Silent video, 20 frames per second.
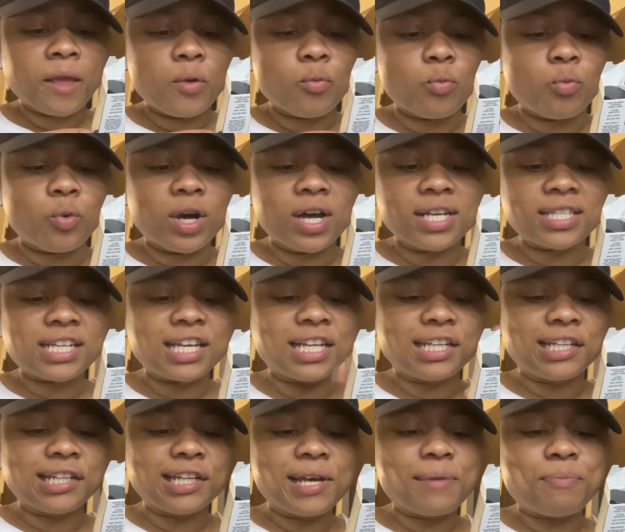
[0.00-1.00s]
was a
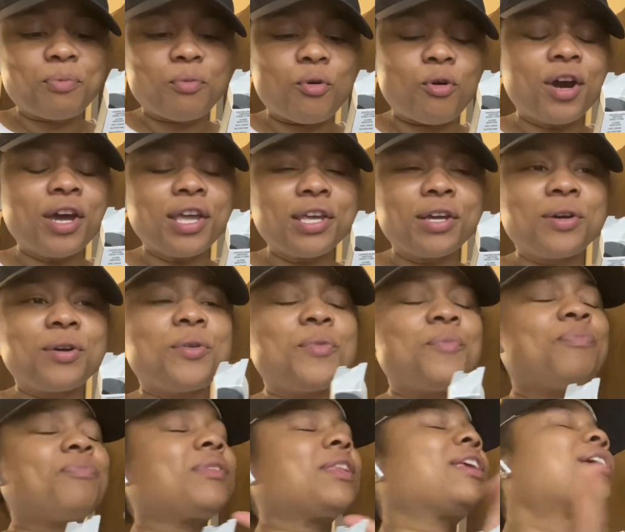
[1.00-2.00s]
lip
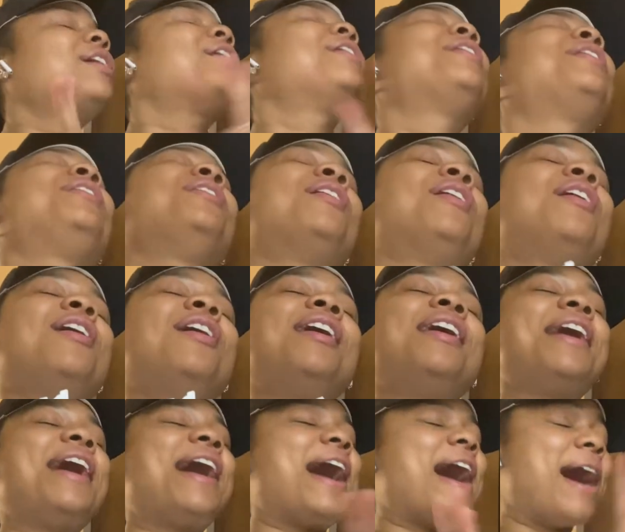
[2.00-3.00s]
oil
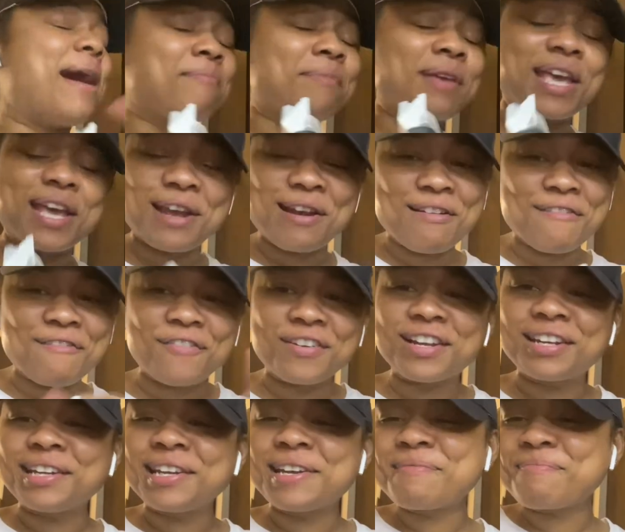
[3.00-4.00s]
y'all i'm here for
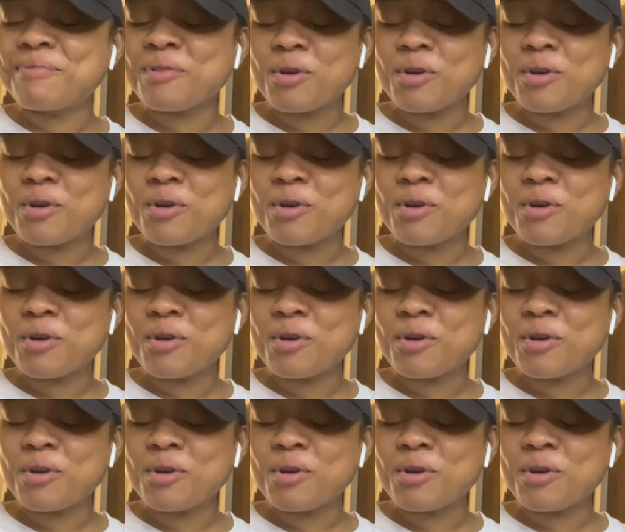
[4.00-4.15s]
the lip